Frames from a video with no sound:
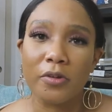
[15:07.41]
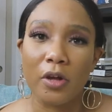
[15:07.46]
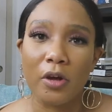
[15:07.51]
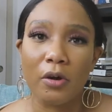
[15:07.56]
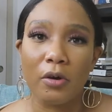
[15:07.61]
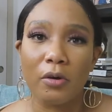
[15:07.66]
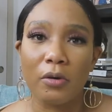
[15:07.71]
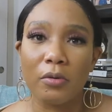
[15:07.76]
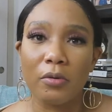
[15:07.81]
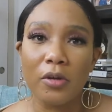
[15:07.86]

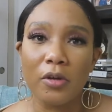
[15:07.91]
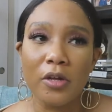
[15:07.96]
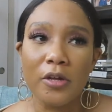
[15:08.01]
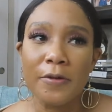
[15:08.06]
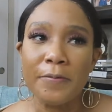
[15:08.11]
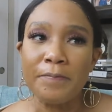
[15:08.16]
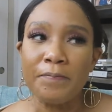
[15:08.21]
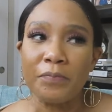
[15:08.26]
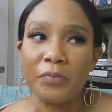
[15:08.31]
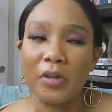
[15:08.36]
So
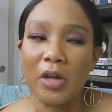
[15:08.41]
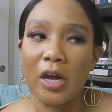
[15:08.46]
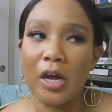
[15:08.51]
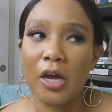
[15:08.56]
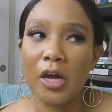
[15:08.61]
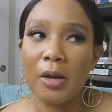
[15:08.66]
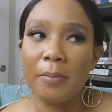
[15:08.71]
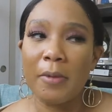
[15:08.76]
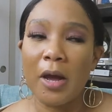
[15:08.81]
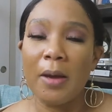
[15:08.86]

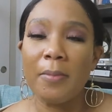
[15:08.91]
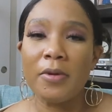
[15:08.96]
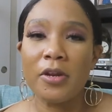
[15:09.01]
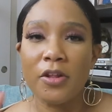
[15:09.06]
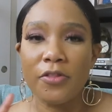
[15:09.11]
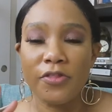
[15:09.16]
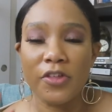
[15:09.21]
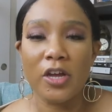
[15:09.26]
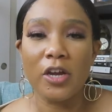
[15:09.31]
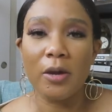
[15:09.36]
Um, I'm
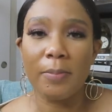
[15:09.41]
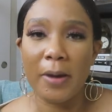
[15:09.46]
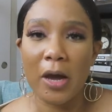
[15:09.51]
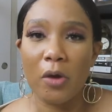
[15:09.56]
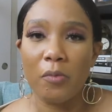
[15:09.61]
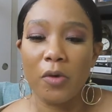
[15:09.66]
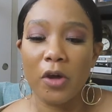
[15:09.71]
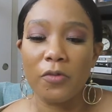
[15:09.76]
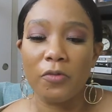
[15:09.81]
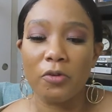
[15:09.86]
gonna think
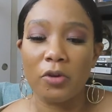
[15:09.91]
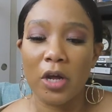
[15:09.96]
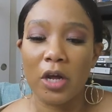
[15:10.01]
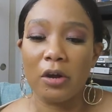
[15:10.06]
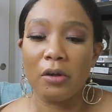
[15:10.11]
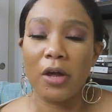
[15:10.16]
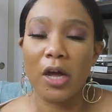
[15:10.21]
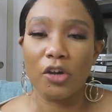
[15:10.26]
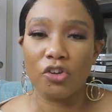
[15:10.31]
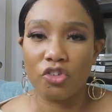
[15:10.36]
about whether or not
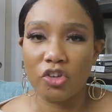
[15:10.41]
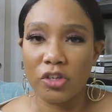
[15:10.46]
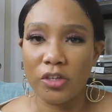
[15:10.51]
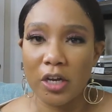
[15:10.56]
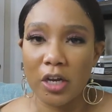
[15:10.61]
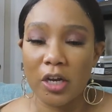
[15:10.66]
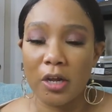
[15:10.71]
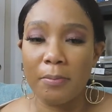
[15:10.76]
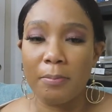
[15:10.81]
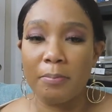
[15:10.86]
I'll actually
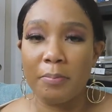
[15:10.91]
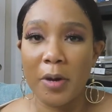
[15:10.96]
get it,